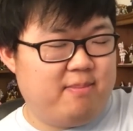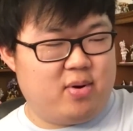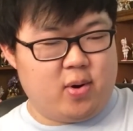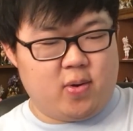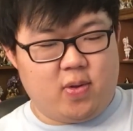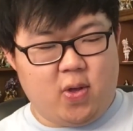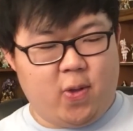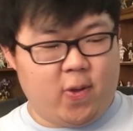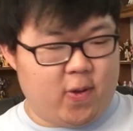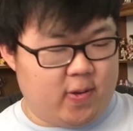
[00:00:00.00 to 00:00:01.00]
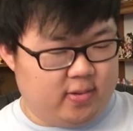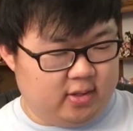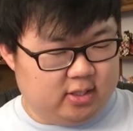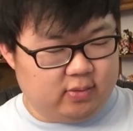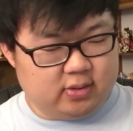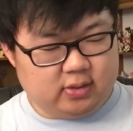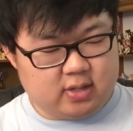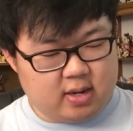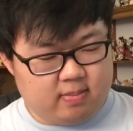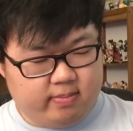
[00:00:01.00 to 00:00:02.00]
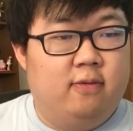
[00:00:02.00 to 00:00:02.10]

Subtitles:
Pearl. Aw, let's see what's inside.